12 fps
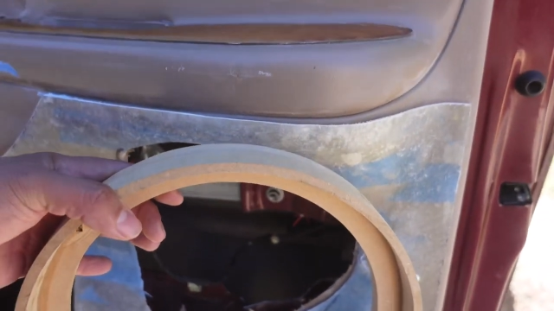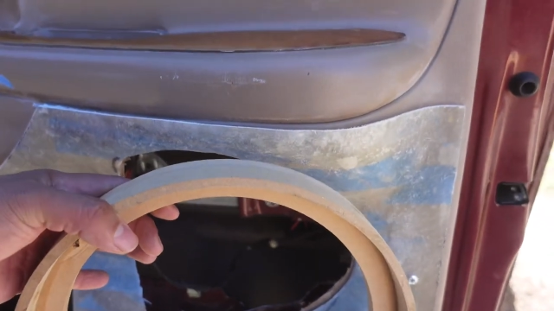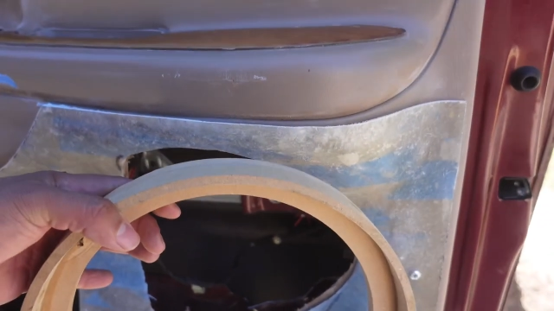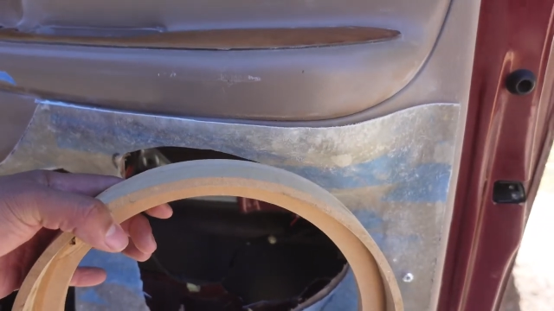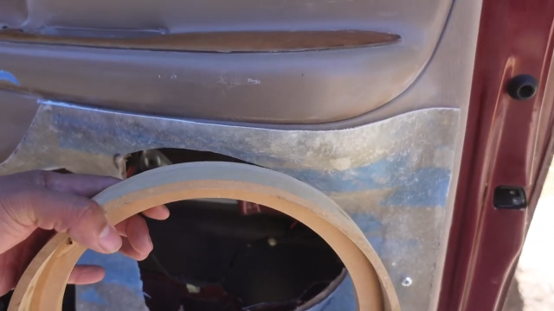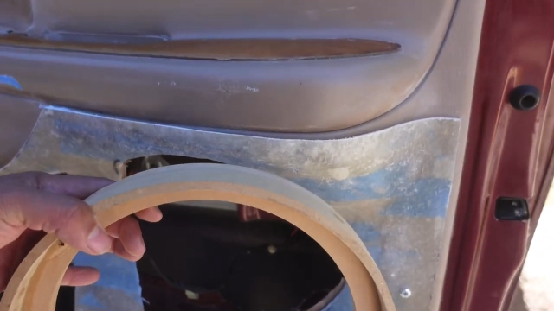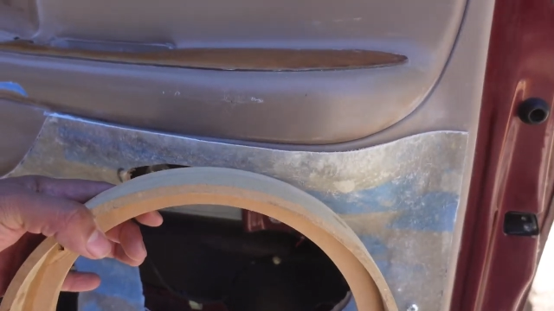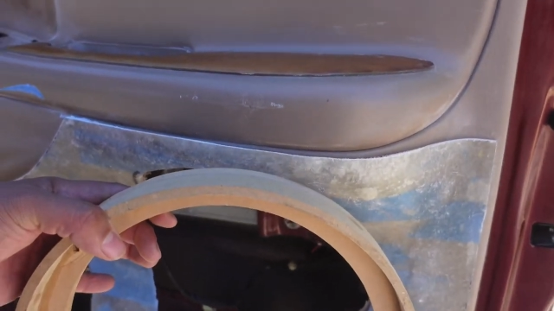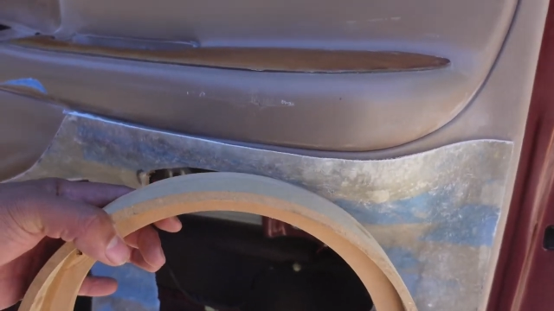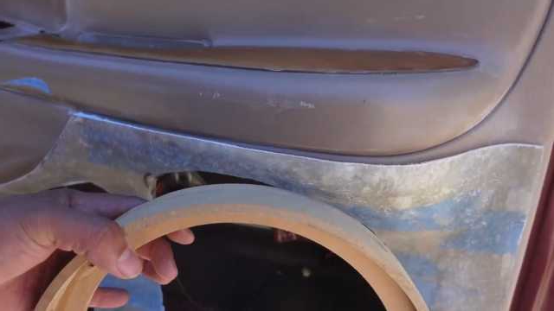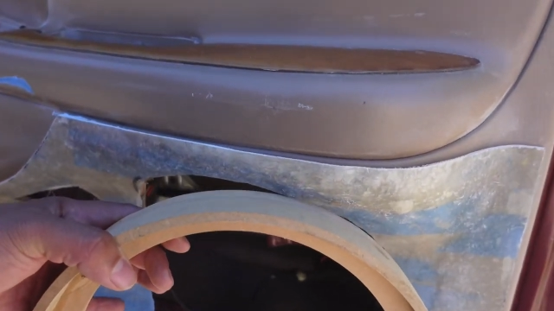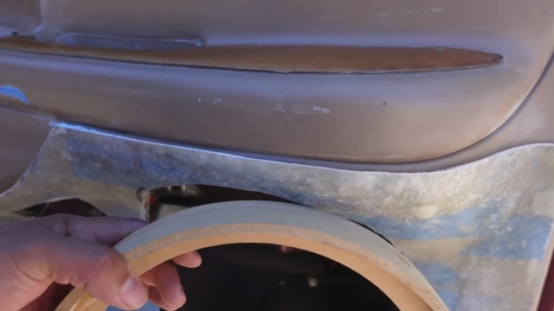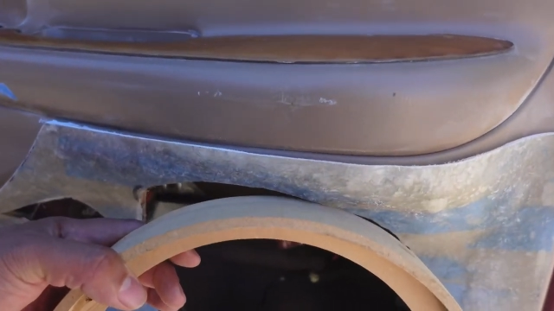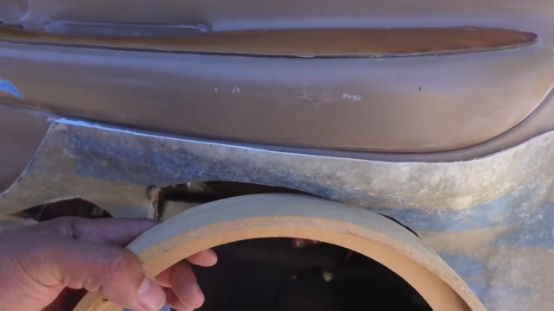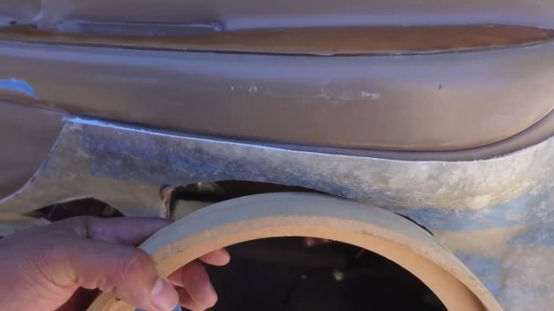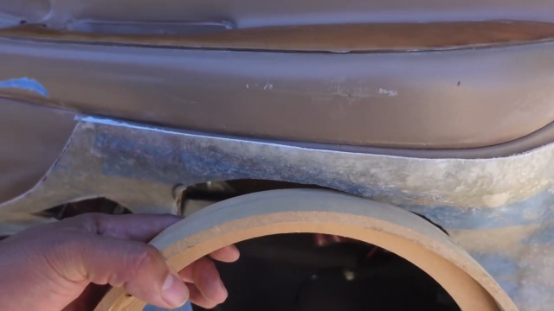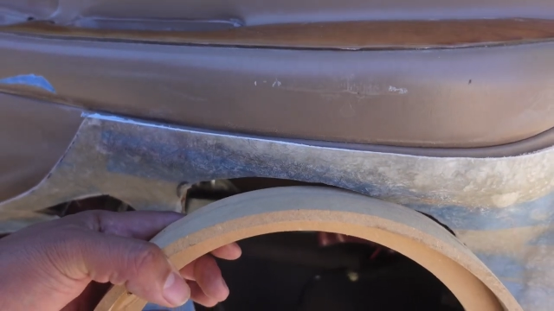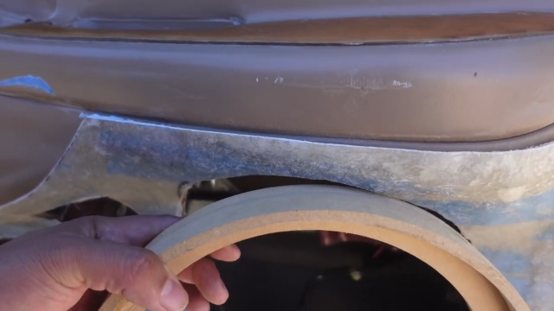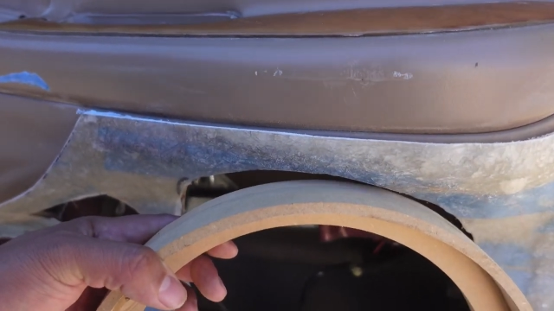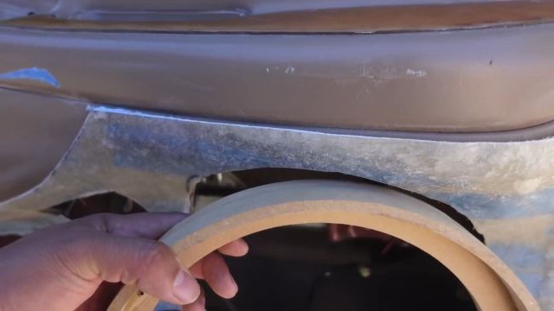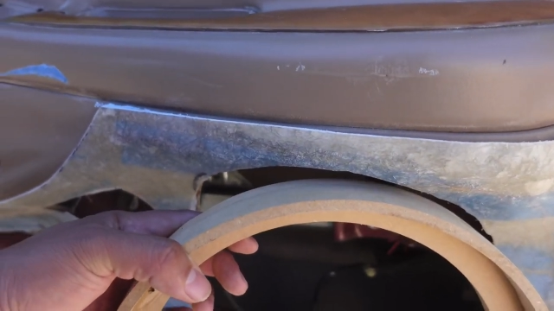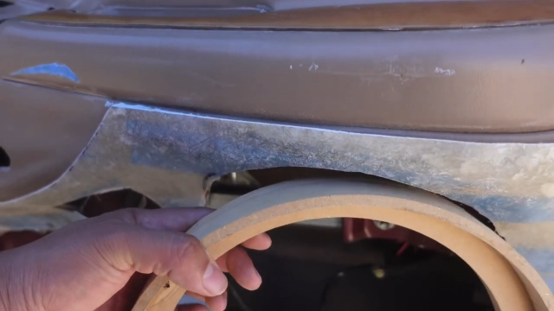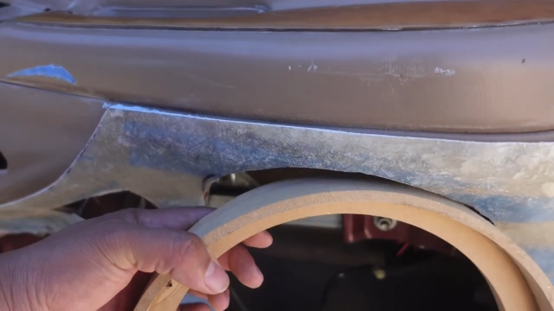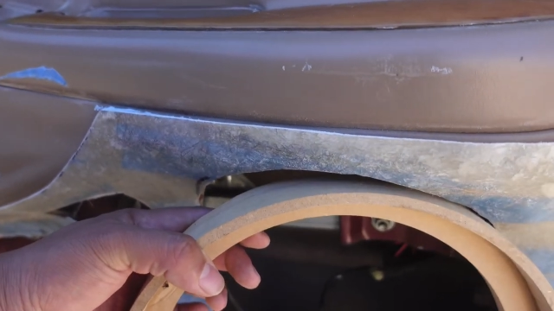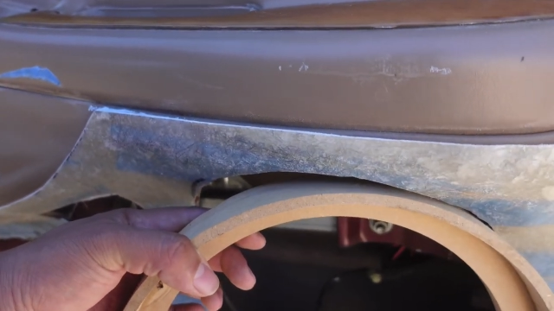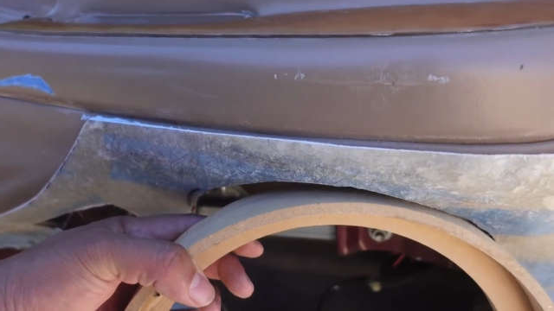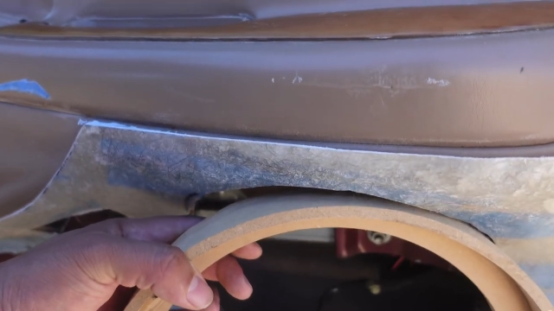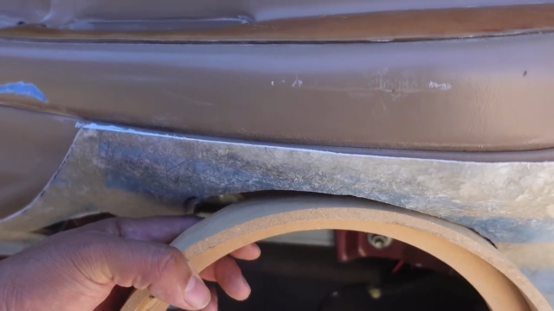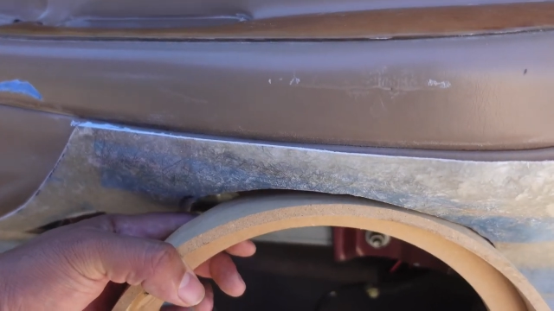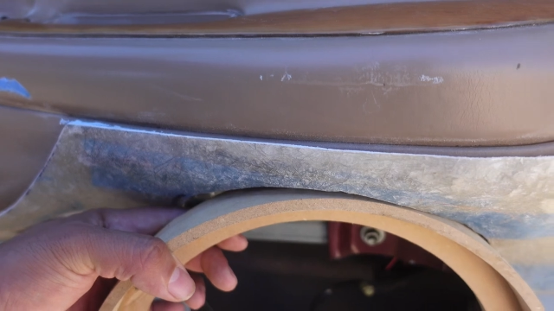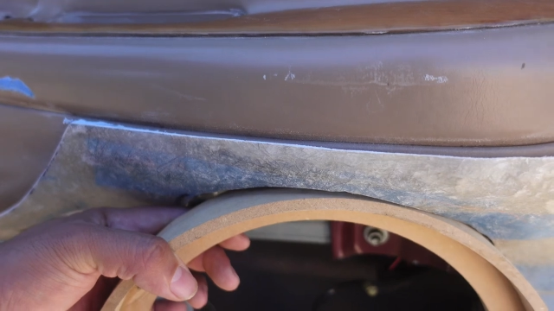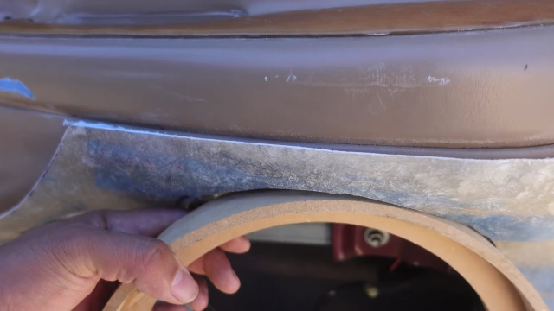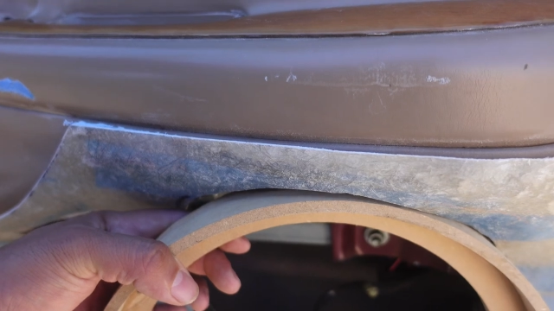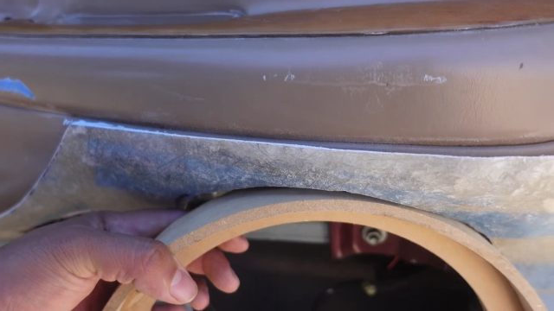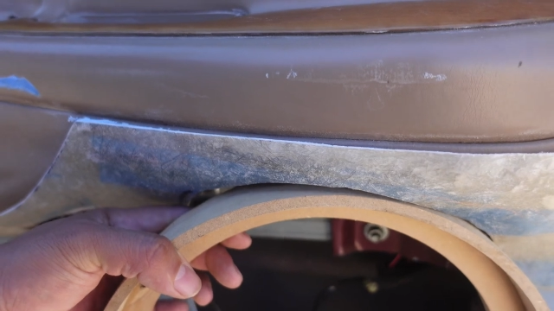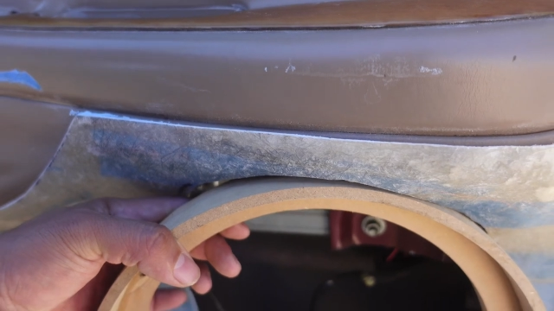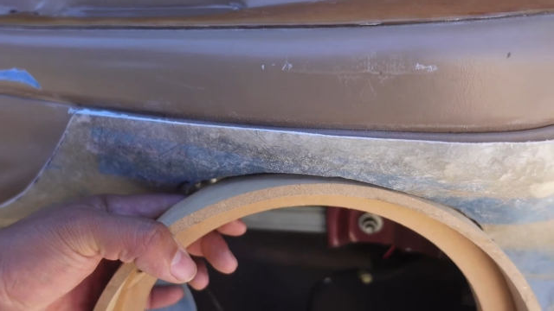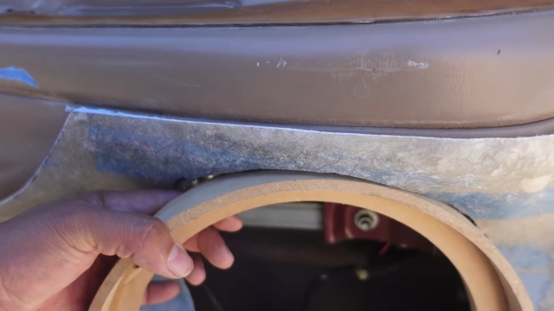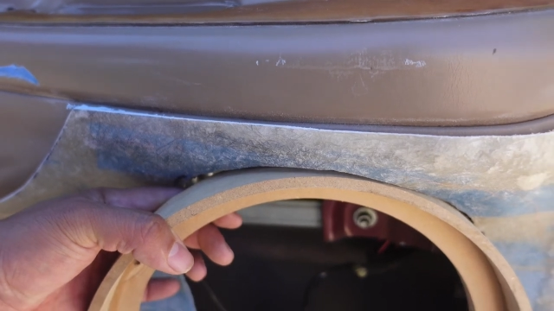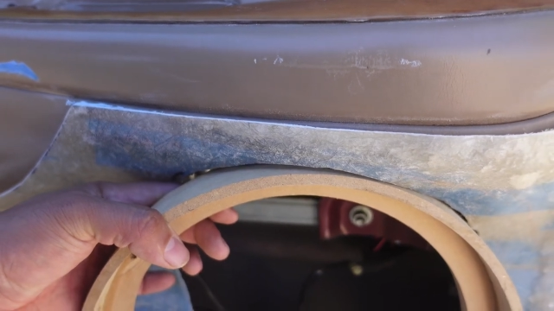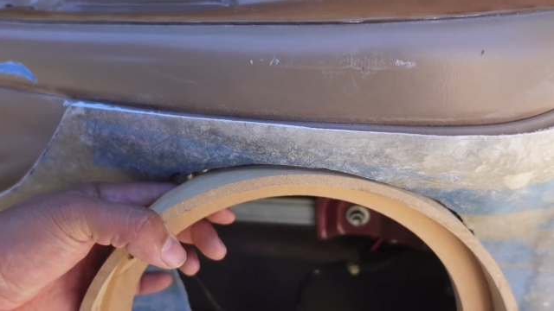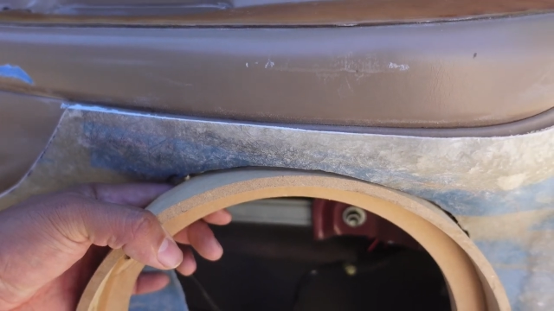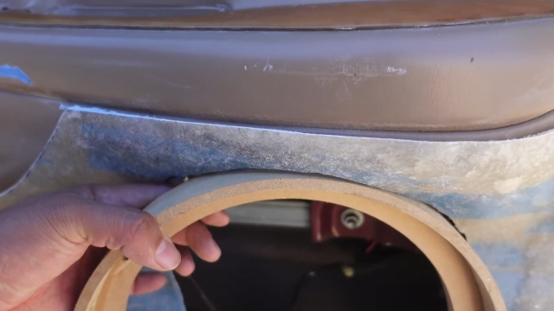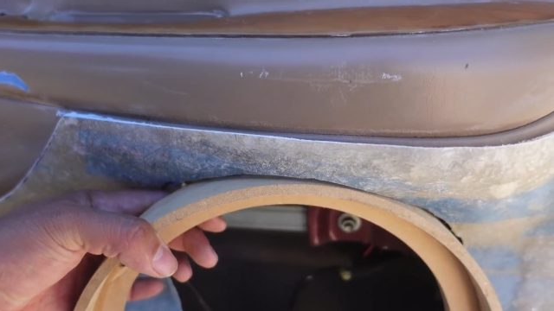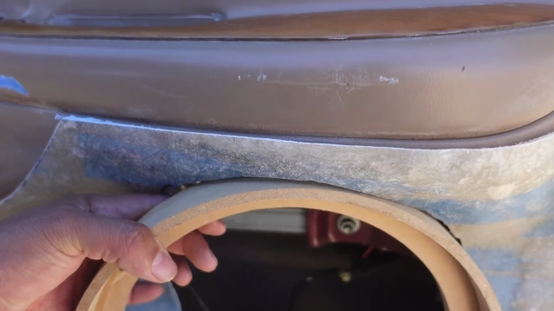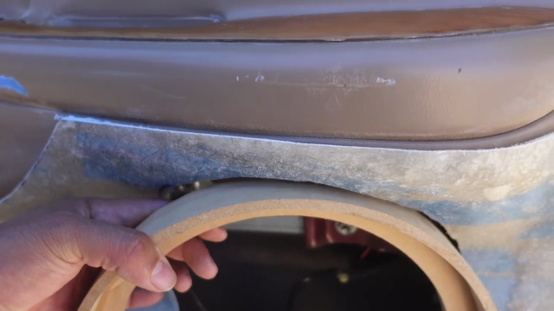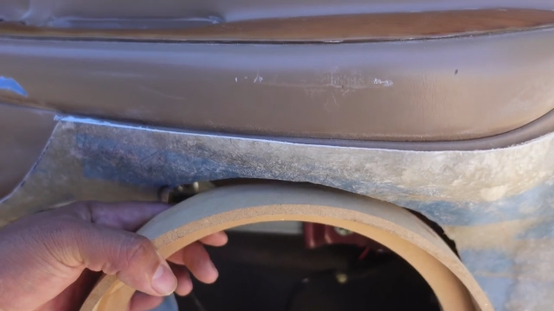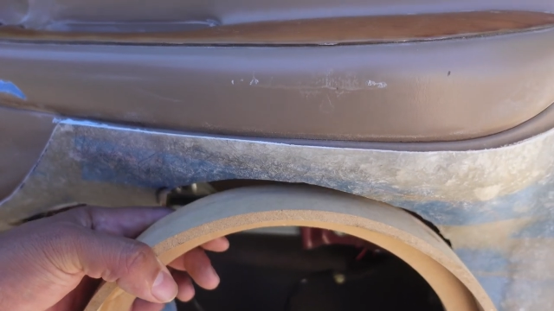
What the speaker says: (no speaker visible)